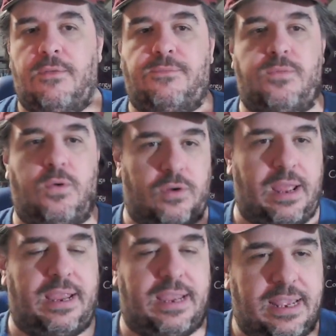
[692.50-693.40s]
for
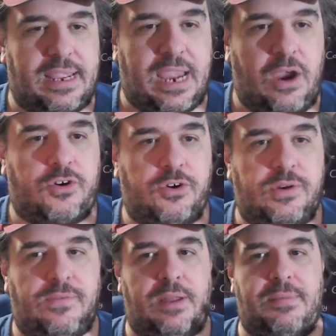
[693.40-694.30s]
like a character
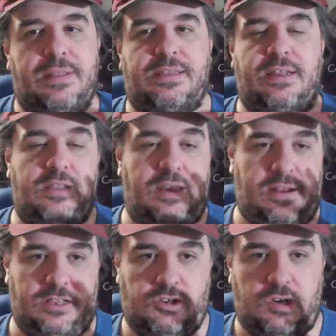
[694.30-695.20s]
development and
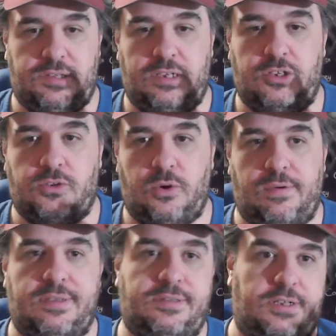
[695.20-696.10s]
adjusting the
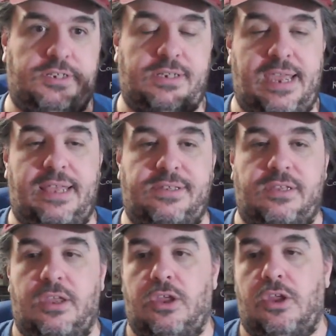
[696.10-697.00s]
story, such as
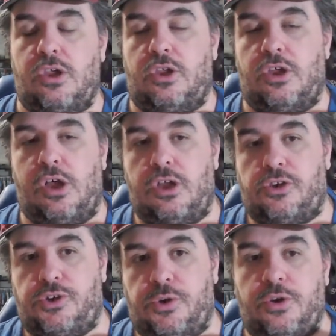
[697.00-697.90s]

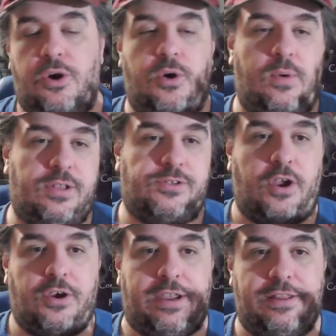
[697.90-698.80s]
Juno and
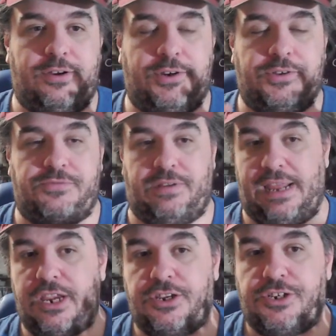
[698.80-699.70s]
Starkiller's
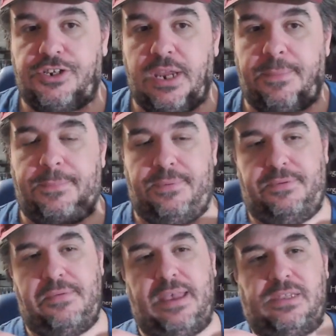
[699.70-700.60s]
relationship,
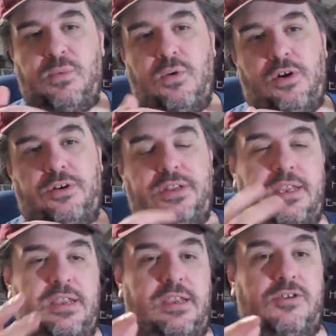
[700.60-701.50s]
as it were,
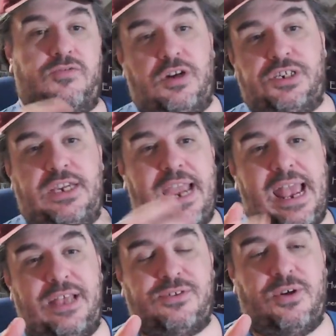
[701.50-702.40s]
the crush he
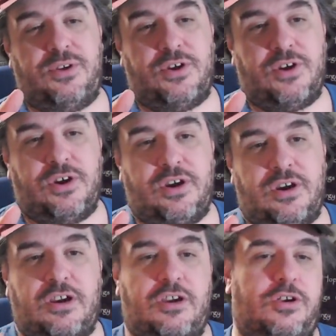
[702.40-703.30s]
has on
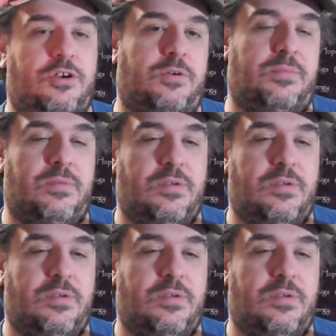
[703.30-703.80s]
her